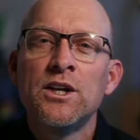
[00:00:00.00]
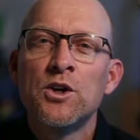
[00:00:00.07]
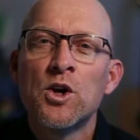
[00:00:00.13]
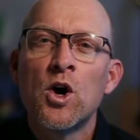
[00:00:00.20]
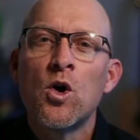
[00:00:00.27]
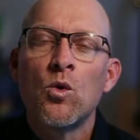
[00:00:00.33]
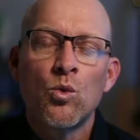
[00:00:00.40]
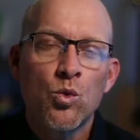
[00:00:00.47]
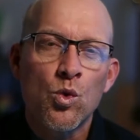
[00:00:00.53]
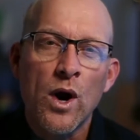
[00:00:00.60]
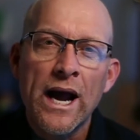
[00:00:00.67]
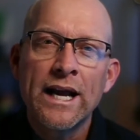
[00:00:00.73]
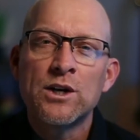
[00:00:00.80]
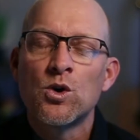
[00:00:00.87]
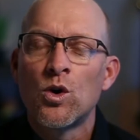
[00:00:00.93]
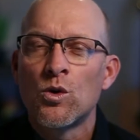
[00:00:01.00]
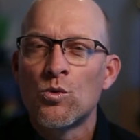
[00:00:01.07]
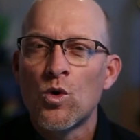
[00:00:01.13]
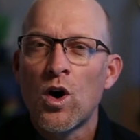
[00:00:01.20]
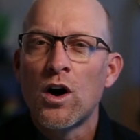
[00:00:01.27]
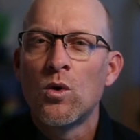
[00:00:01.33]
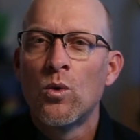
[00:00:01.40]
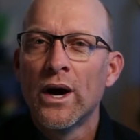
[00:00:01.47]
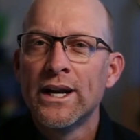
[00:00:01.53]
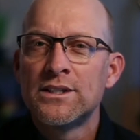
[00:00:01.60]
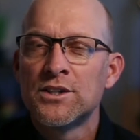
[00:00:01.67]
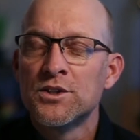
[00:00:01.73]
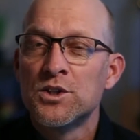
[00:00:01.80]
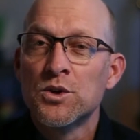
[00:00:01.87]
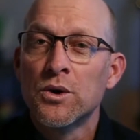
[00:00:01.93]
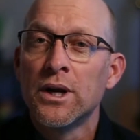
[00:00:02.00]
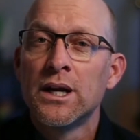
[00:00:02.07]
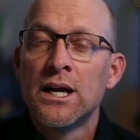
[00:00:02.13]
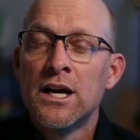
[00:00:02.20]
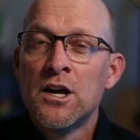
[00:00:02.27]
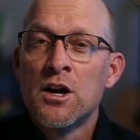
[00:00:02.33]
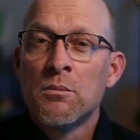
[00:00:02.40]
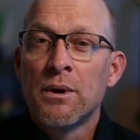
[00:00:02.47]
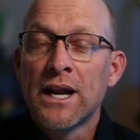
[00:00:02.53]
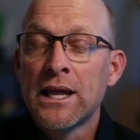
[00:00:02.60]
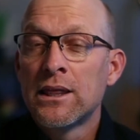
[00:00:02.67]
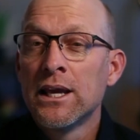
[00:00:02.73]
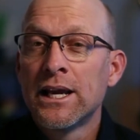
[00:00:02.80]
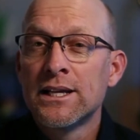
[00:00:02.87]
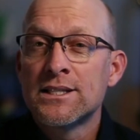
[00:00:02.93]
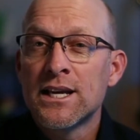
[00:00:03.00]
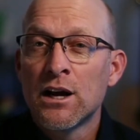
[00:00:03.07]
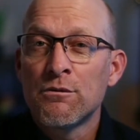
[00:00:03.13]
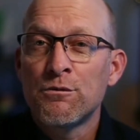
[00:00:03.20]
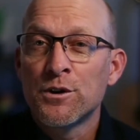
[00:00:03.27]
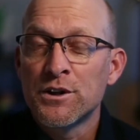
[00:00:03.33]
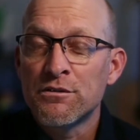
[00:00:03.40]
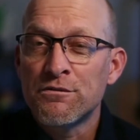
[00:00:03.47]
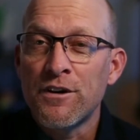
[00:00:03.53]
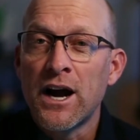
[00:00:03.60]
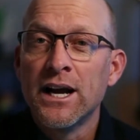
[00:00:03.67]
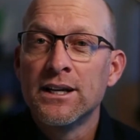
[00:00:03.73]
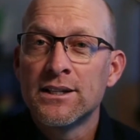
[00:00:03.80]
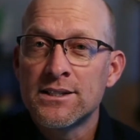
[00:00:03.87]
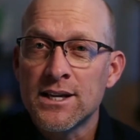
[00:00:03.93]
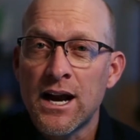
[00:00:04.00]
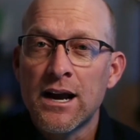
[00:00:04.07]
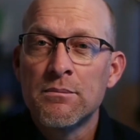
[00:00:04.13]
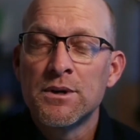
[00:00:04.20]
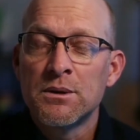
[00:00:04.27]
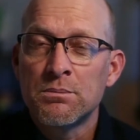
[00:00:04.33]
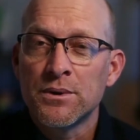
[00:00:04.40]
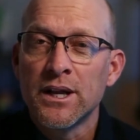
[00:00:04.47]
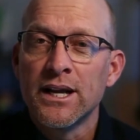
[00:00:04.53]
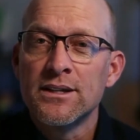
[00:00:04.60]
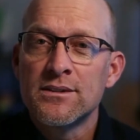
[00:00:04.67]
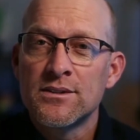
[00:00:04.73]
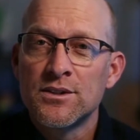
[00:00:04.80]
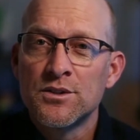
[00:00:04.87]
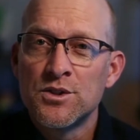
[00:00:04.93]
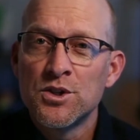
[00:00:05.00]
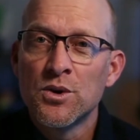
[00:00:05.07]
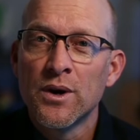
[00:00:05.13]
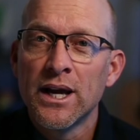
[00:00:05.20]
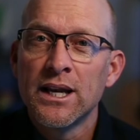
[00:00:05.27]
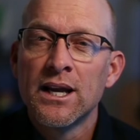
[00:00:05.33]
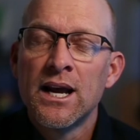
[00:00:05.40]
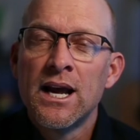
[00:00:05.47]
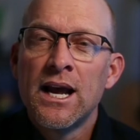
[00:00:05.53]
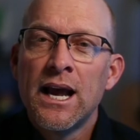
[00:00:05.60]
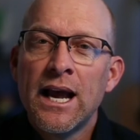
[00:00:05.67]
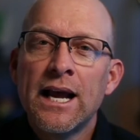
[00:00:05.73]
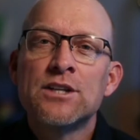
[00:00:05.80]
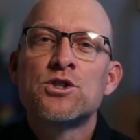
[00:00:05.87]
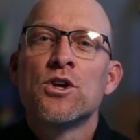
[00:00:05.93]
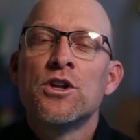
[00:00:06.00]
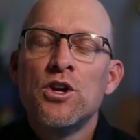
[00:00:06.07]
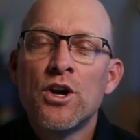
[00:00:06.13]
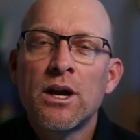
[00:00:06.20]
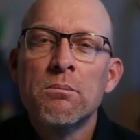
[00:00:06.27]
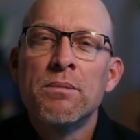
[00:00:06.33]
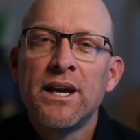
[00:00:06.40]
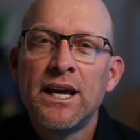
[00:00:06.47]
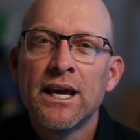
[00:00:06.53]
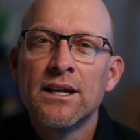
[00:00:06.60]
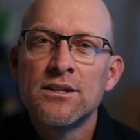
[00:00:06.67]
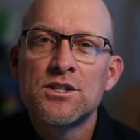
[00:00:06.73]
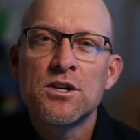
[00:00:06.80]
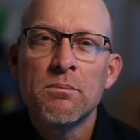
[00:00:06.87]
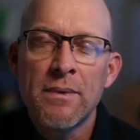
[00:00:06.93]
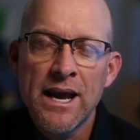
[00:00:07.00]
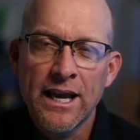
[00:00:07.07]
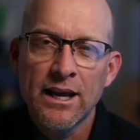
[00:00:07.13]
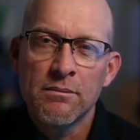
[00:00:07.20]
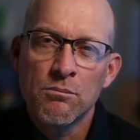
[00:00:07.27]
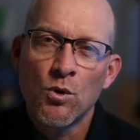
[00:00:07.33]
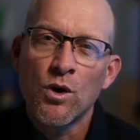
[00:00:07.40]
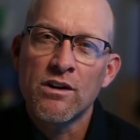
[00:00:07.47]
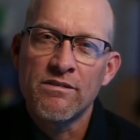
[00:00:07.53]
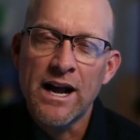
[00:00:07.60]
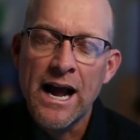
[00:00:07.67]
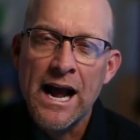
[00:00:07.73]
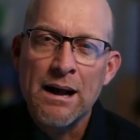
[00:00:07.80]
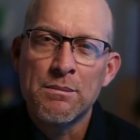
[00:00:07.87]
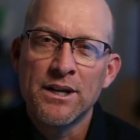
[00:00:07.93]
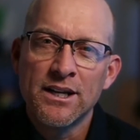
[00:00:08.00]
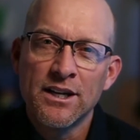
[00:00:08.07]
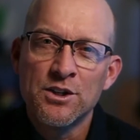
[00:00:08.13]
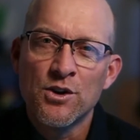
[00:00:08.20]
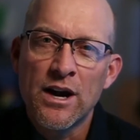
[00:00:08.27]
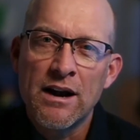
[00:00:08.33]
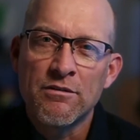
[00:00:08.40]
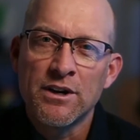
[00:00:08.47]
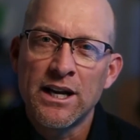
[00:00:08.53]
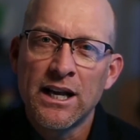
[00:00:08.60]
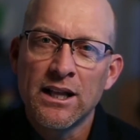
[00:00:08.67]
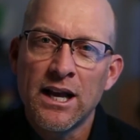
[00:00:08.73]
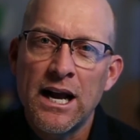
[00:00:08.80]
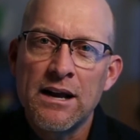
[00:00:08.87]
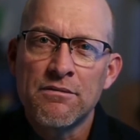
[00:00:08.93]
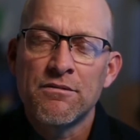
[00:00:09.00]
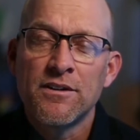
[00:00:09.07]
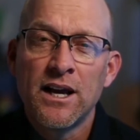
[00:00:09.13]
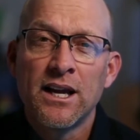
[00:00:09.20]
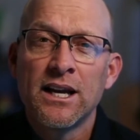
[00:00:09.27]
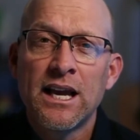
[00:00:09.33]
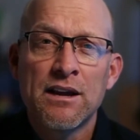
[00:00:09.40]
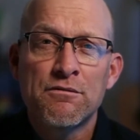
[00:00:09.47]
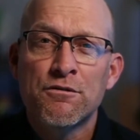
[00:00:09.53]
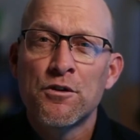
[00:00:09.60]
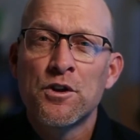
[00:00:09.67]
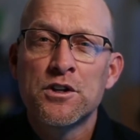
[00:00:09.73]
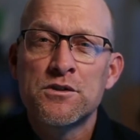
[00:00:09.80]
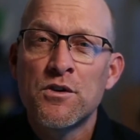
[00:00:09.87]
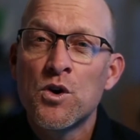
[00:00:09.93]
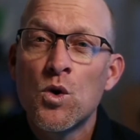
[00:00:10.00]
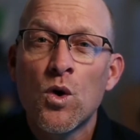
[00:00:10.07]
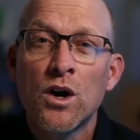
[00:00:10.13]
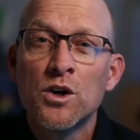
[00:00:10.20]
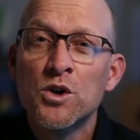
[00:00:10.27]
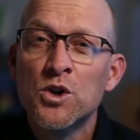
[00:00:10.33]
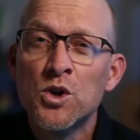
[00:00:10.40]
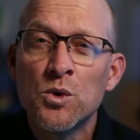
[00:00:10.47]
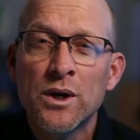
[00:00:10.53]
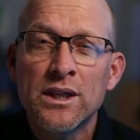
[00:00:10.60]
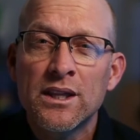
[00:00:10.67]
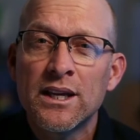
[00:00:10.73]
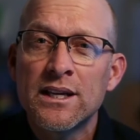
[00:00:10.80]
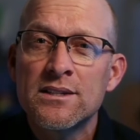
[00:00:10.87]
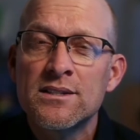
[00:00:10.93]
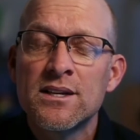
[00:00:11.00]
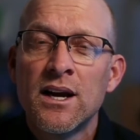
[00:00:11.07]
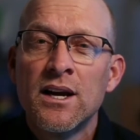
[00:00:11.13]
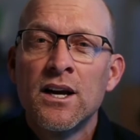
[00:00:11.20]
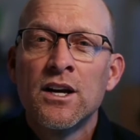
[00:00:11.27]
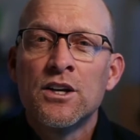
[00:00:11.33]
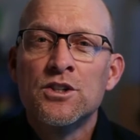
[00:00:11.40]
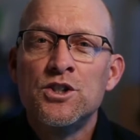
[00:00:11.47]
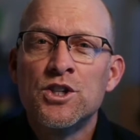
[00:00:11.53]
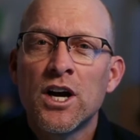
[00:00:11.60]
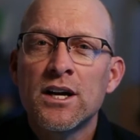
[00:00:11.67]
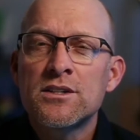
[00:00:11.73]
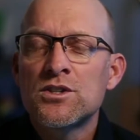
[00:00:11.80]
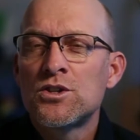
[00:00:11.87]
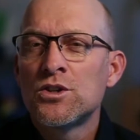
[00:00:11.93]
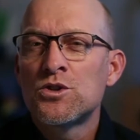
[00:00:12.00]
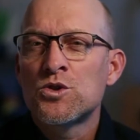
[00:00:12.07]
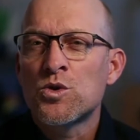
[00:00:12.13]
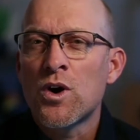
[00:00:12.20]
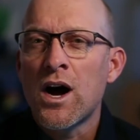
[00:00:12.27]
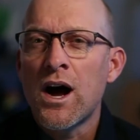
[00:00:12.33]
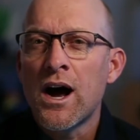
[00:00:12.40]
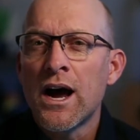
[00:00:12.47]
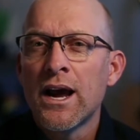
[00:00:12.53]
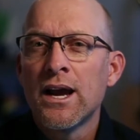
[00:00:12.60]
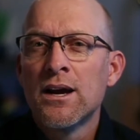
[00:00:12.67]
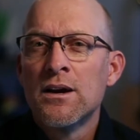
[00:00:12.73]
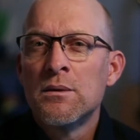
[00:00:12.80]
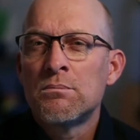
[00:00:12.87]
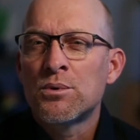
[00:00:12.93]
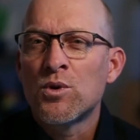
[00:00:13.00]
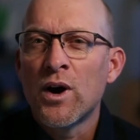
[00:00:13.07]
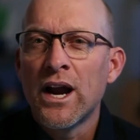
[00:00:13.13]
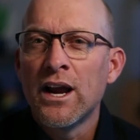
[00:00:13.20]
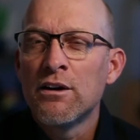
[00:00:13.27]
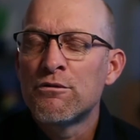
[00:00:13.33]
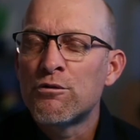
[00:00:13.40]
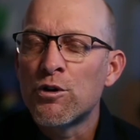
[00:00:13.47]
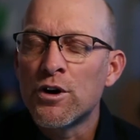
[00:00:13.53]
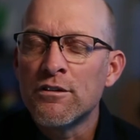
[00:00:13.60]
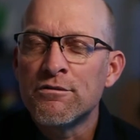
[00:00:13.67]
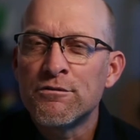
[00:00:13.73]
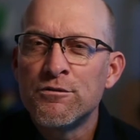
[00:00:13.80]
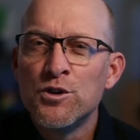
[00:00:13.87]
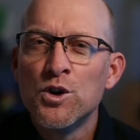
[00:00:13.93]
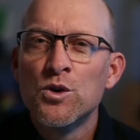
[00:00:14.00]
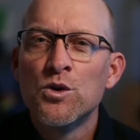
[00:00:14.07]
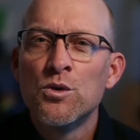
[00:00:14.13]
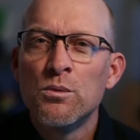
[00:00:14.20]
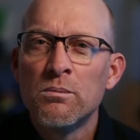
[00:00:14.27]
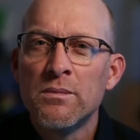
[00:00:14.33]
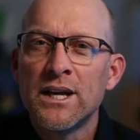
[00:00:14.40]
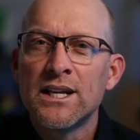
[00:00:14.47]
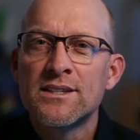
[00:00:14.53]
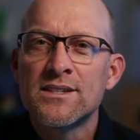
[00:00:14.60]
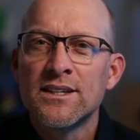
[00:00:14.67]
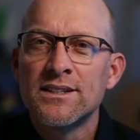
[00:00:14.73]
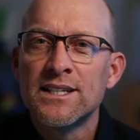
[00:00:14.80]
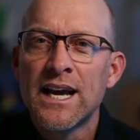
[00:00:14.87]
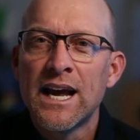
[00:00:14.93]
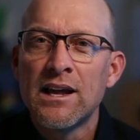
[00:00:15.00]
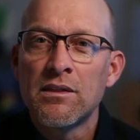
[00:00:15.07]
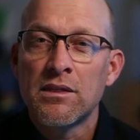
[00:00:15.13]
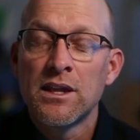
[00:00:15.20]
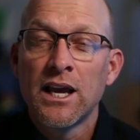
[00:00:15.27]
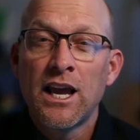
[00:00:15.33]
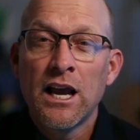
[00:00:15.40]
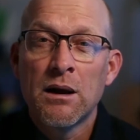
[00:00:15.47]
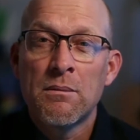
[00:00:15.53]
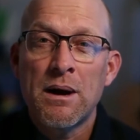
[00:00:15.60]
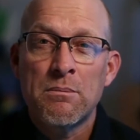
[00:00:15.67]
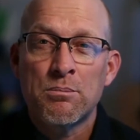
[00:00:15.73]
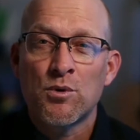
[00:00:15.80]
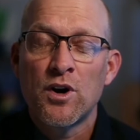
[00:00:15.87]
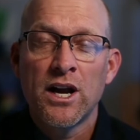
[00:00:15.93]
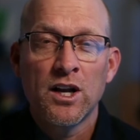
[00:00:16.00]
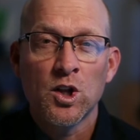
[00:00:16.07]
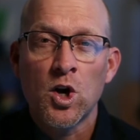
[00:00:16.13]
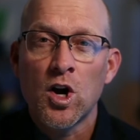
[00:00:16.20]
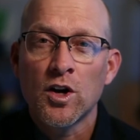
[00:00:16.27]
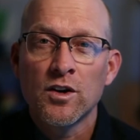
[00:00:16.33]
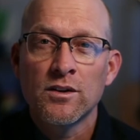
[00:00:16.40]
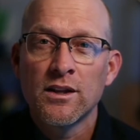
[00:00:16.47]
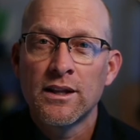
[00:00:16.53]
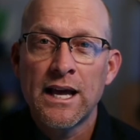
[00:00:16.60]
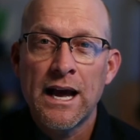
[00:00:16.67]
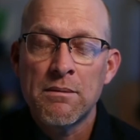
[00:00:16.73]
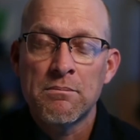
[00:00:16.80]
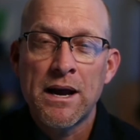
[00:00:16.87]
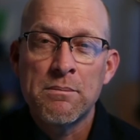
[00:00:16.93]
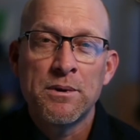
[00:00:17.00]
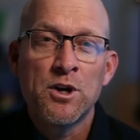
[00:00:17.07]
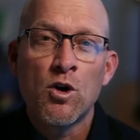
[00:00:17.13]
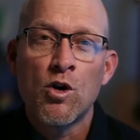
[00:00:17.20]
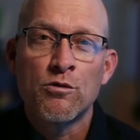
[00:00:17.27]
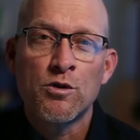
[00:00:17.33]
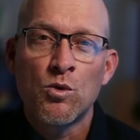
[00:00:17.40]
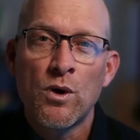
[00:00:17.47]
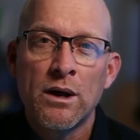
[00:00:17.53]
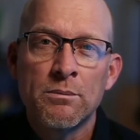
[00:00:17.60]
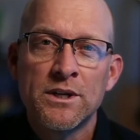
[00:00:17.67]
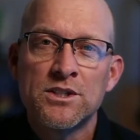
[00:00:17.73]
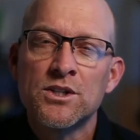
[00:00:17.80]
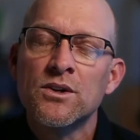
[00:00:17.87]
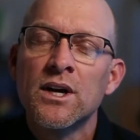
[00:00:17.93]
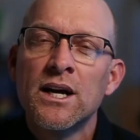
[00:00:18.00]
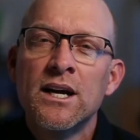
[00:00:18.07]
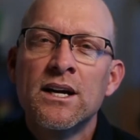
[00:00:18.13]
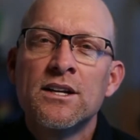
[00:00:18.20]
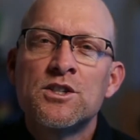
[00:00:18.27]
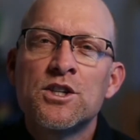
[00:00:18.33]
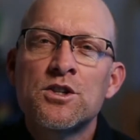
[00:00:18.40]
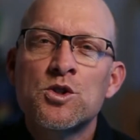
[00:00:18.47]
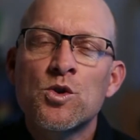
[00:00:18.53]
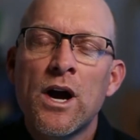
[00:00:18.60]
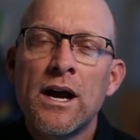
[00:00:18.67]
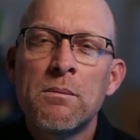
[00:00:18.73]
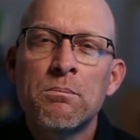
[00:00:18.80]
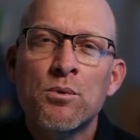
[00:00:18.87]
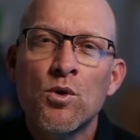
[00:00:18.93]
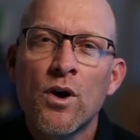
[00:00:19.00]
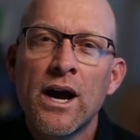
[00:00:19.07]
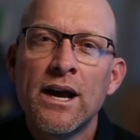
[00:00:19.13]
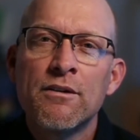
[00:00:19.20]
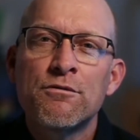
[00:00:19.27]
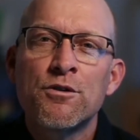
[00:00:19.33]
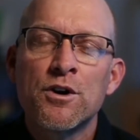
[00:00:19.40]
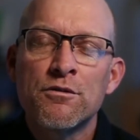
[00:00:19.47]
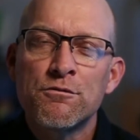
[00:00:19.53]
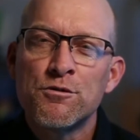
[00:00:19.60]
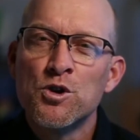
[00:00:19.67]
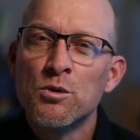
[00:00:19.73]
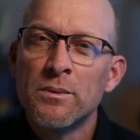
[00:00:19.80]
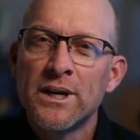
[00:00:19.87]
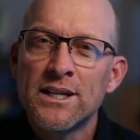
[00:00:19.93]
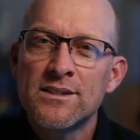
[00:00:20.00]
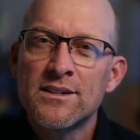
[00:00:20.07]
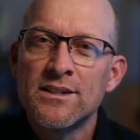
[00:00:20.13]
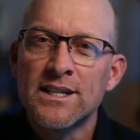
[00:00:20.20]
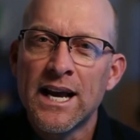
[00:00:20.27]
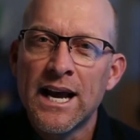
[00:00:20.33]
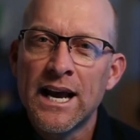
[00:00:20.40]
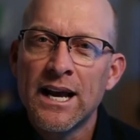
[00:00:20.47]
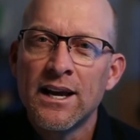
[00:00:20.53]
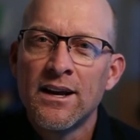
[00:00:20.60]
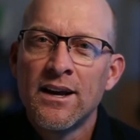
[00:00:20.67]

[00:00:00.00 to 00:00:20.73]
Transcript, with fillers: no right or wrong way to do it, but I think it's helpful to find a time and a place to do it so that you can begin to make it more of a habit in your everyday life. And again, for those of you who are new at this, just try praying for a few minutes a day. Thinking about praying longer than that might be overwhelming to you. Just try to pray for a few minutes a day.